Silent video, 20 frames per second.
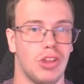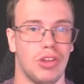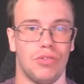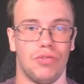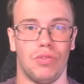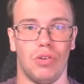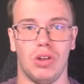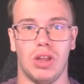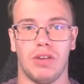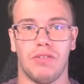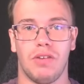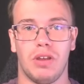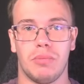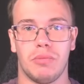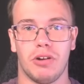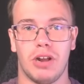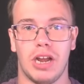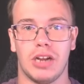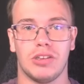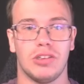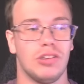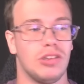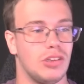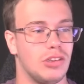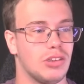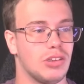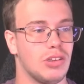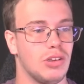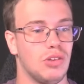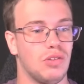Get full-length anime reactions,
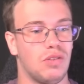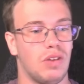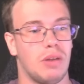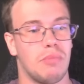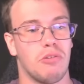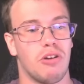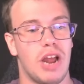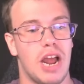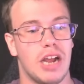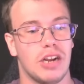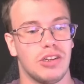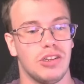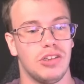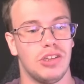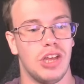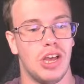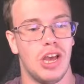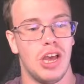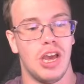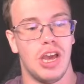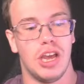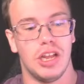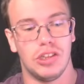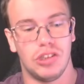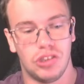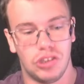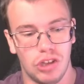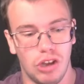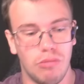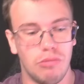exclusive anime reactions, and
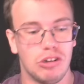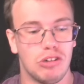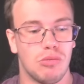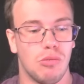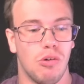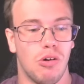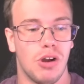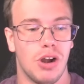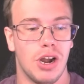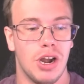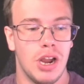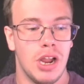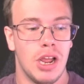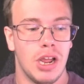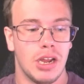so much more.